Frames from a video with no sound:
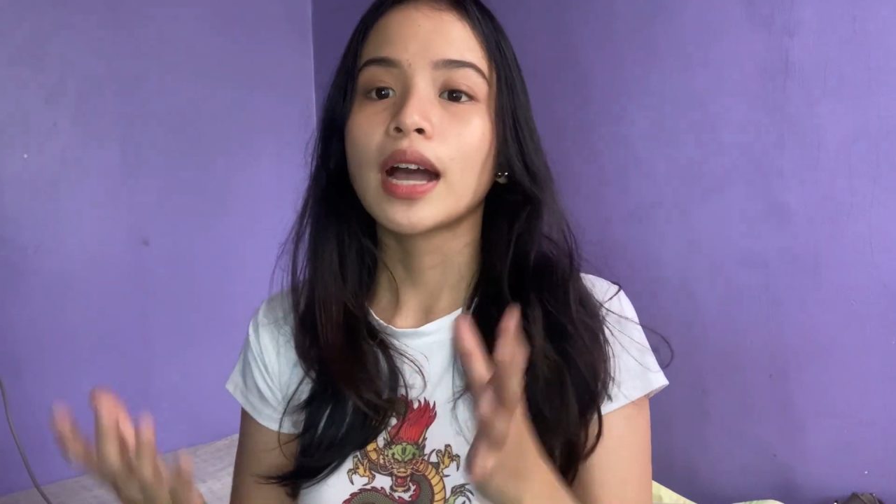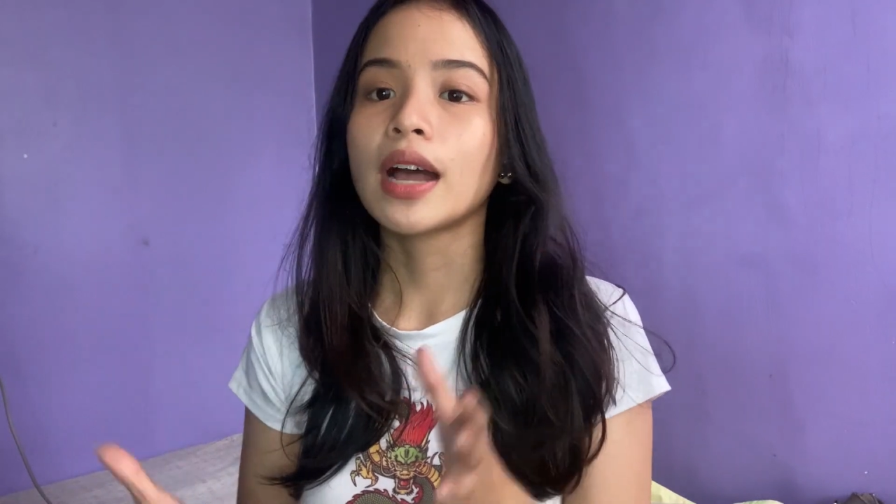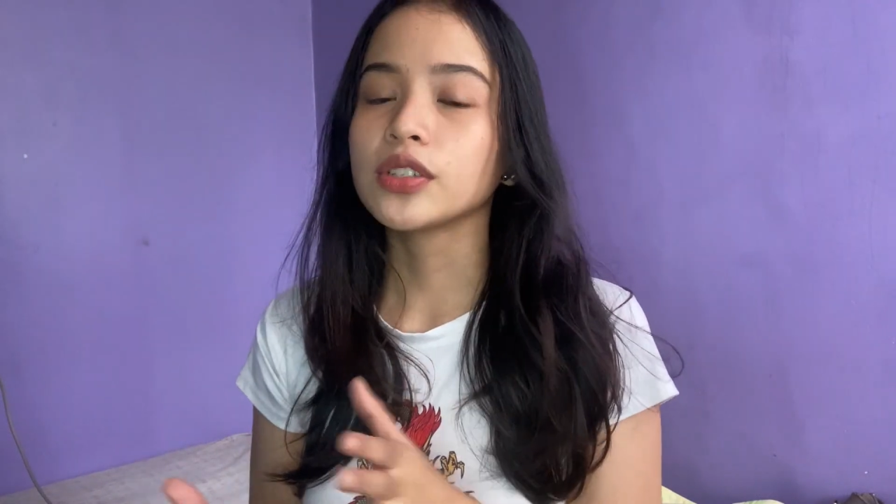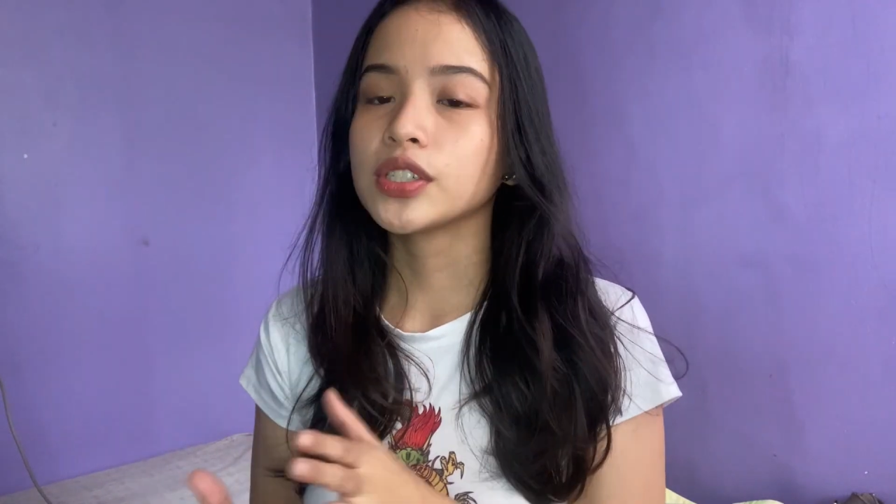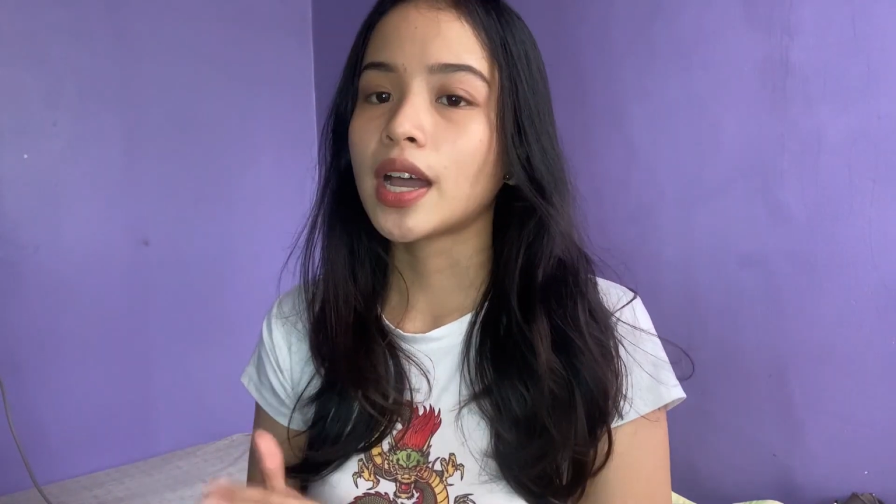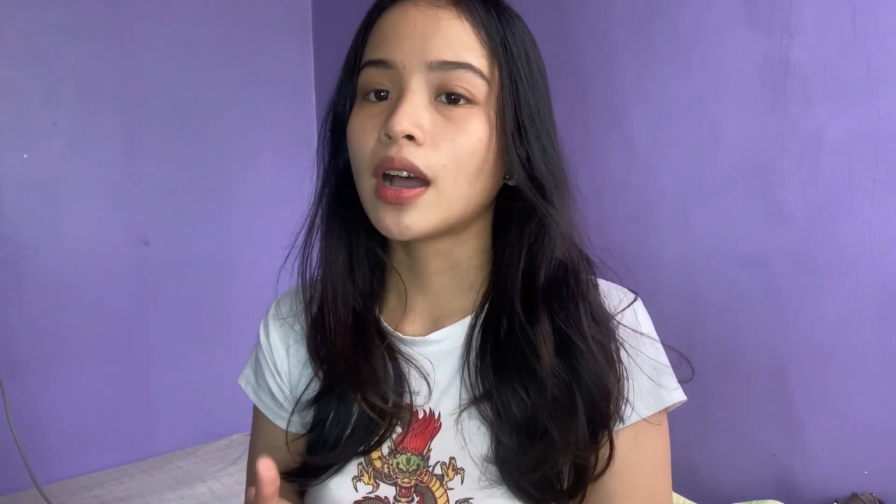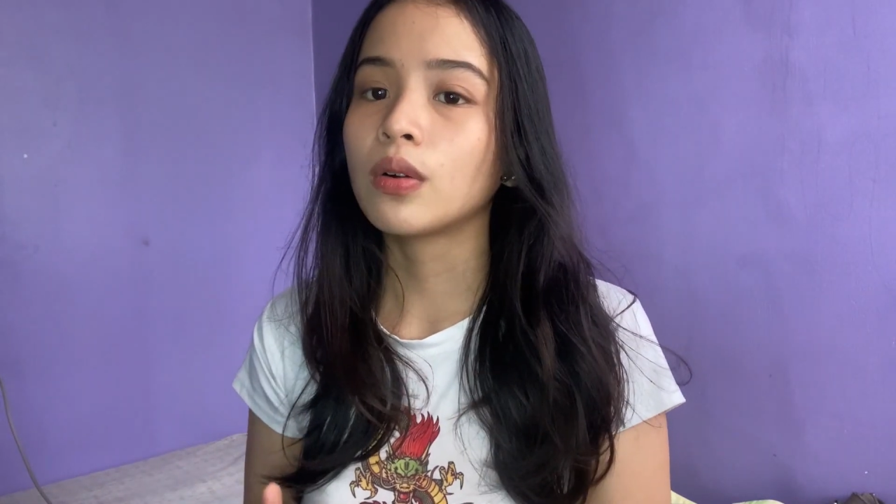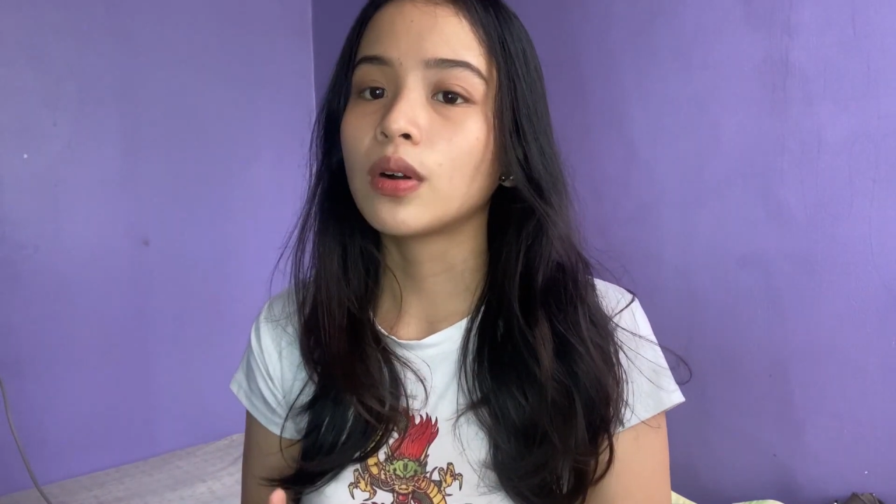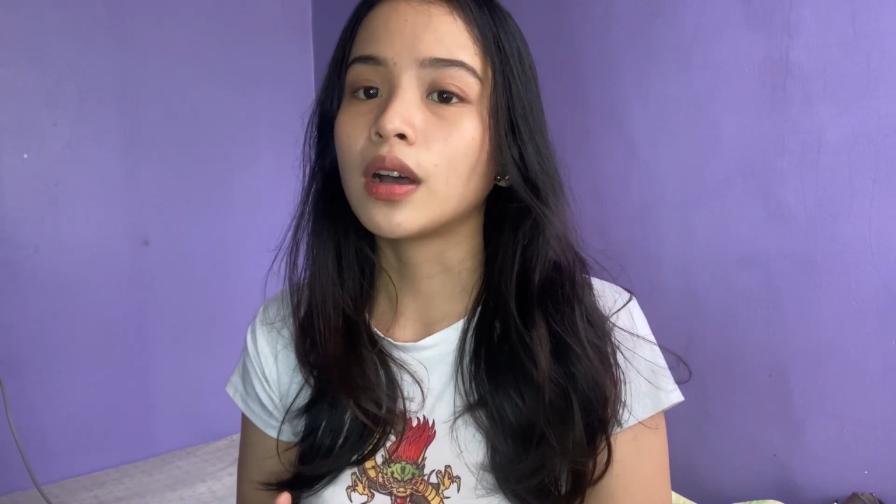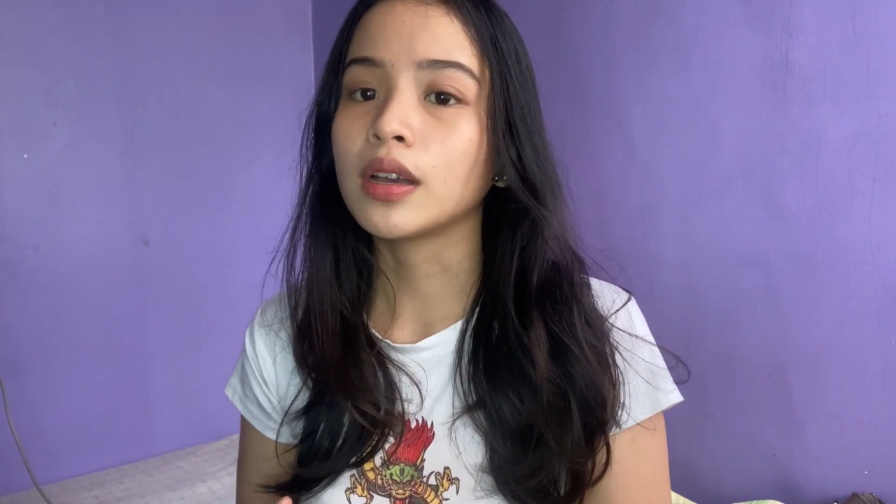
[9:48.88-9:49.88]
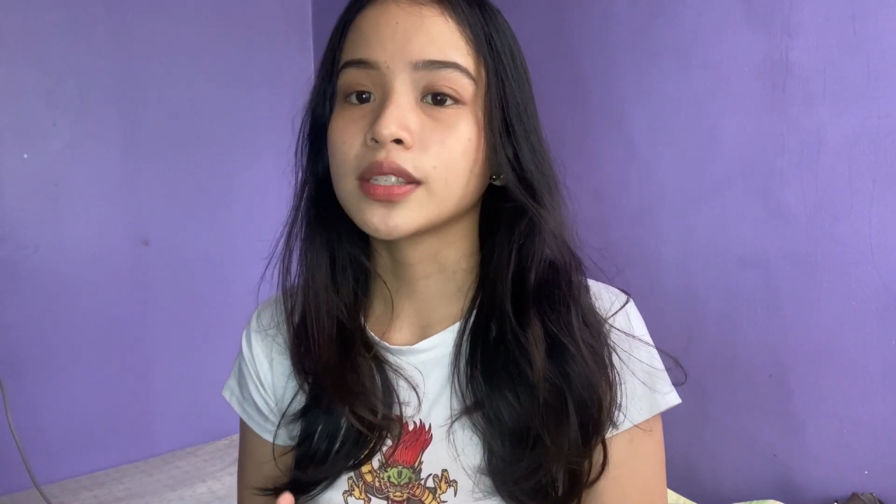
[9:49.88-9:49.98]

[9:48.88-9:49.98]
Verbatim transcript: Kaojao uh,